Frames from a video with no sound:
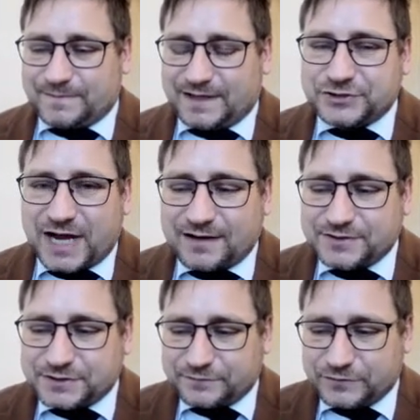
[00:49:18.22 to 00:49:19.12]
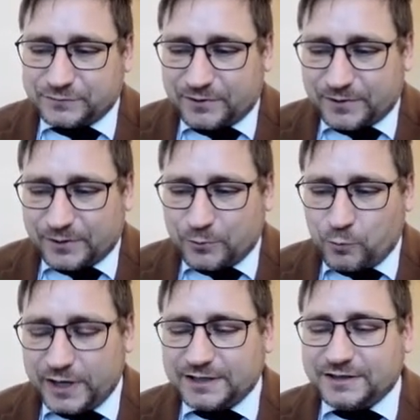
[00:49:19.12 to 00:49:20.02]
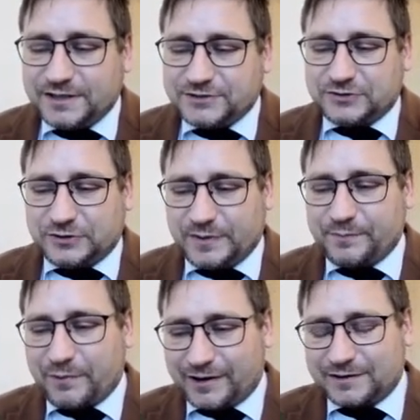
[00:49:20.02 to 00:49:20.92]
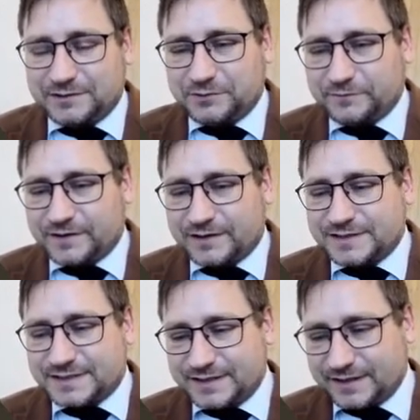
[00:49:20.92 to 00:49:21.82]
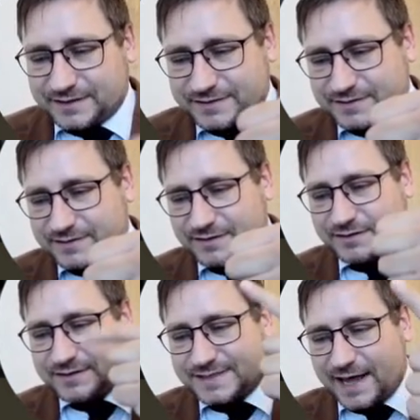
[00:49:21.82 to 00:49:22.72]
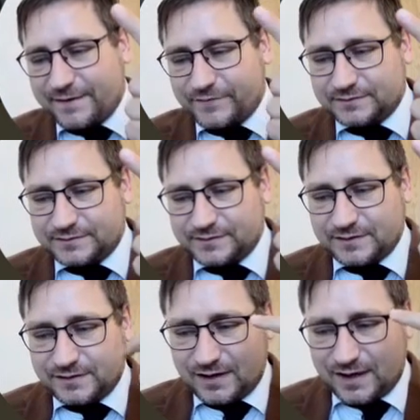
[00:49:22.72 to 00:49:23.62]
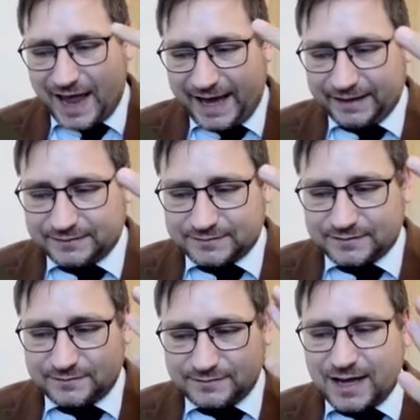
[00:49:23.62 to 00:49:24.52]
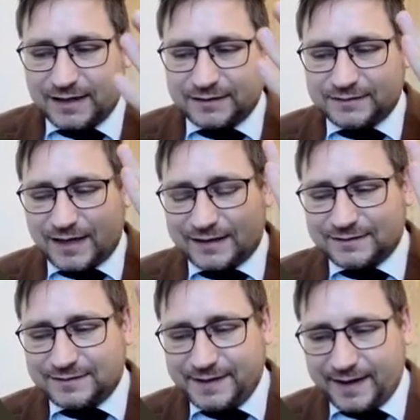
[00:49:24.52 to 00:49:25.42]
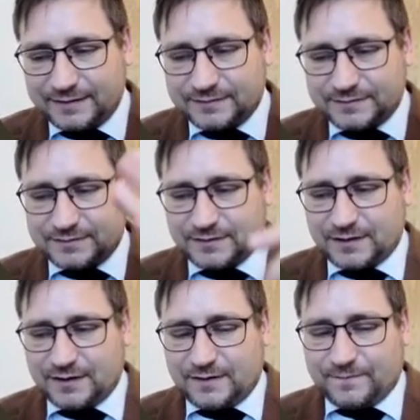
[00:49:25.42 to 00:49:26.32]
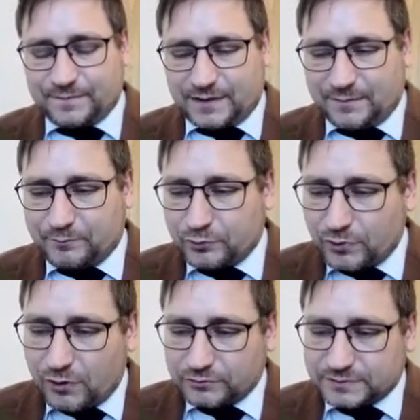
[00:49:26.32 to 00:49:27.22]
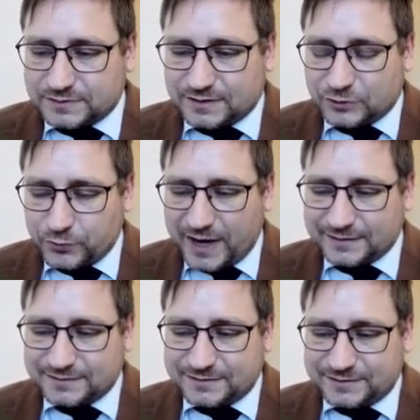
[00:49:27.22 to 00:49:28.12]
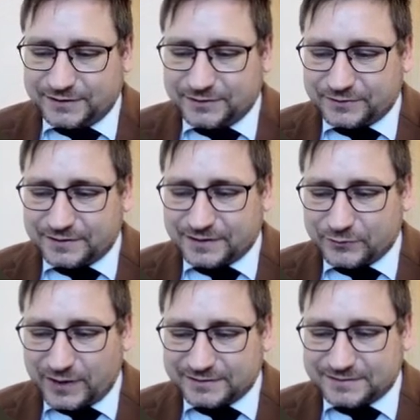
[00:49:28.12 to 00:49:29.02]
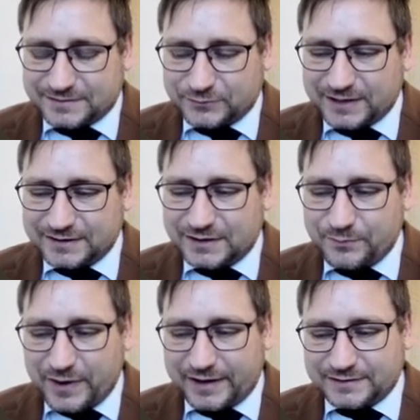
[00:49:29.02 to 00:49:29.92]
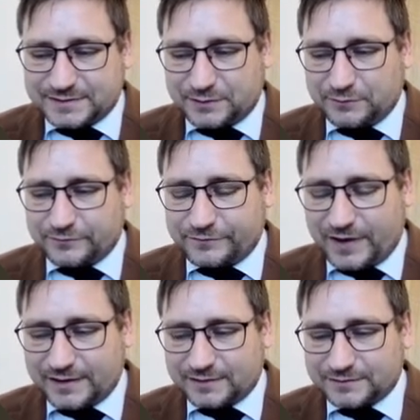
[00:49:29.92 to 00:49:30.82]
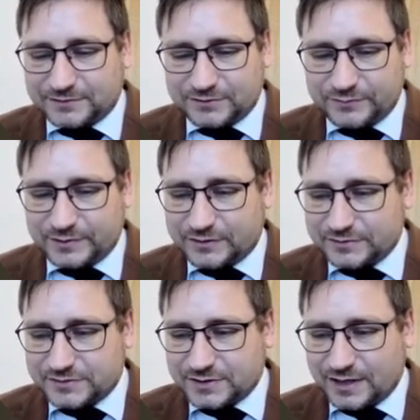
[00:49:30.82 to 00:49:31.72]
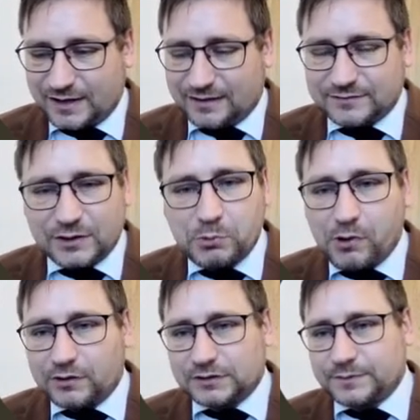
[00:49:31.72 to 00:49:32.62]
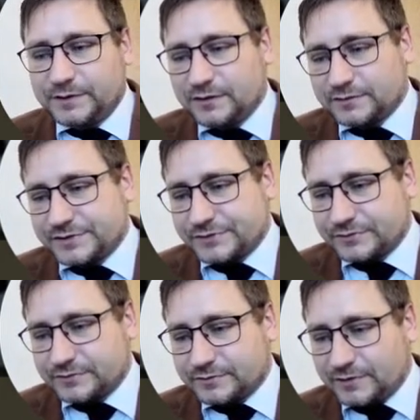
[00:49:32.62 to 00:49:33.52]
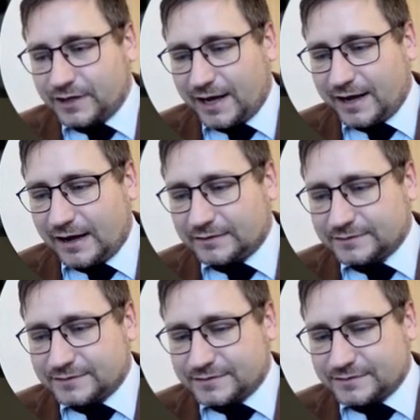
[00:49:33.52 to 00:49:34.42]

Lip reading: the challenge of tomorrow. We need you to be part of the 6th, 7th, 8th, 9th and 10th broad grand theory, grand debates of IRTR, because the world belongs to you. And